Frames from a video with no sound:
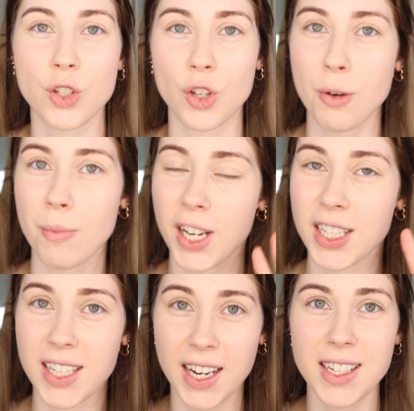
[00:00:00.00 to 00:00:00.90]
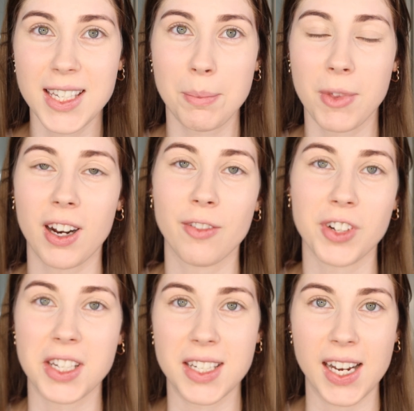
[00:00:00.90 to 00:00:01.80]
So my second tip that I've
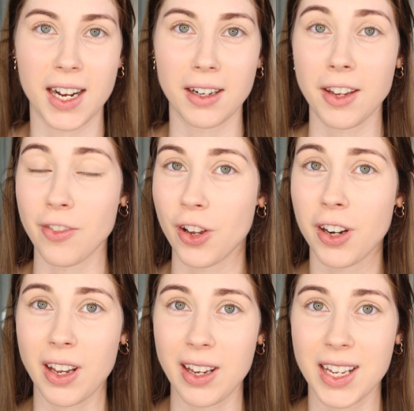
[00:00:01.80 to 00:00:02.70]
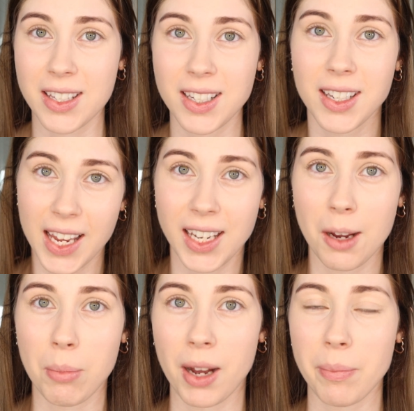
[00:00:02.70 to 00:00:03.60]
written down, if you're going to consider getting
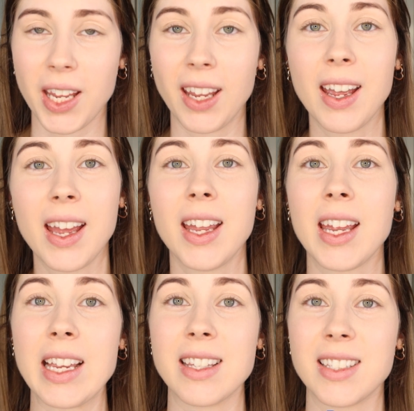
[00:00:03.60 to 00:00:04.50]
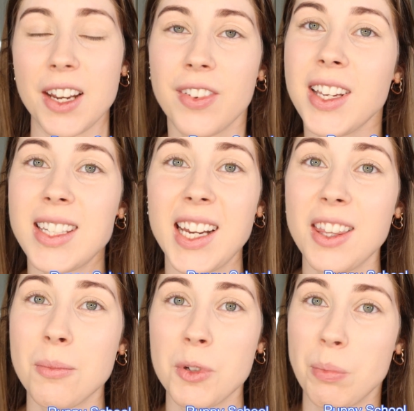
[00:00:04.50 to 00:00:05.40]
a puppy, is definitely
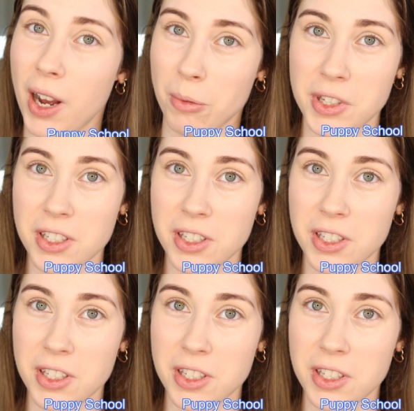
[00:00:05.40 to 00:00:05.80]
take them to puppy